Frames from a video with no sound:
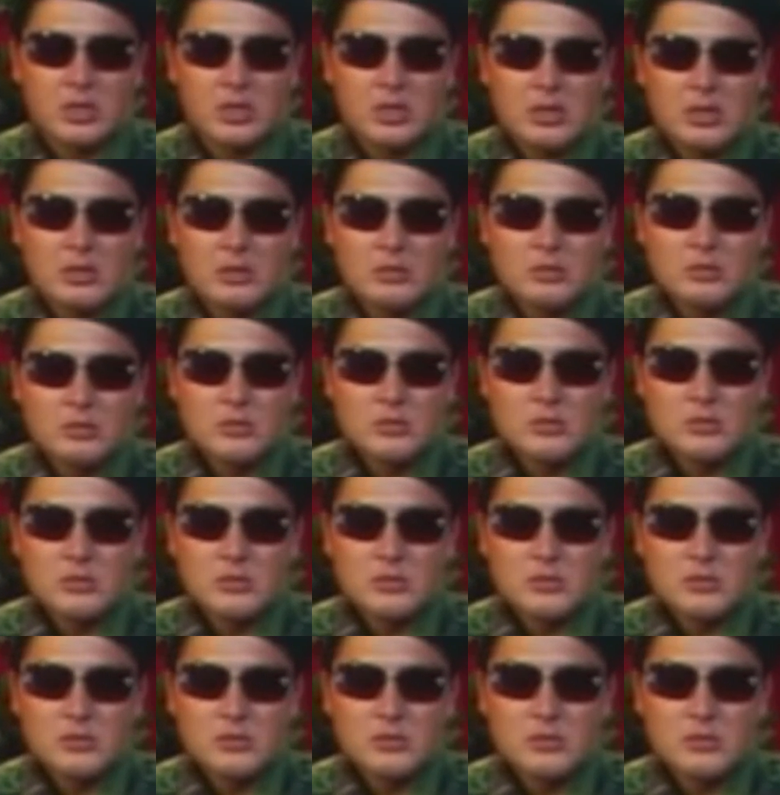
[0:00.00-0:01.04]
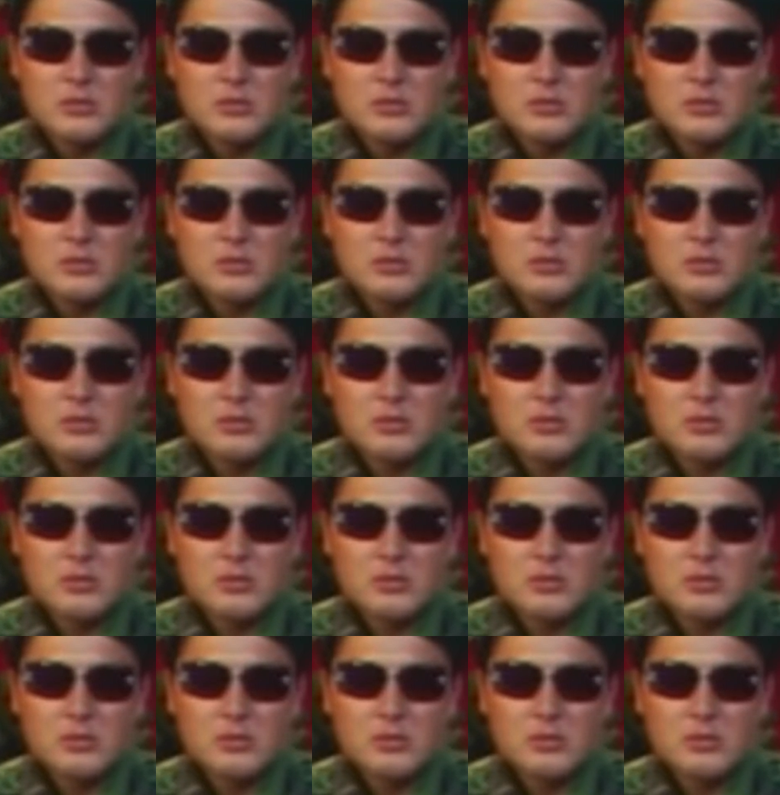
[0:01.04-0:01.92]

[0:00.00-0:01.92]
(no one is talking)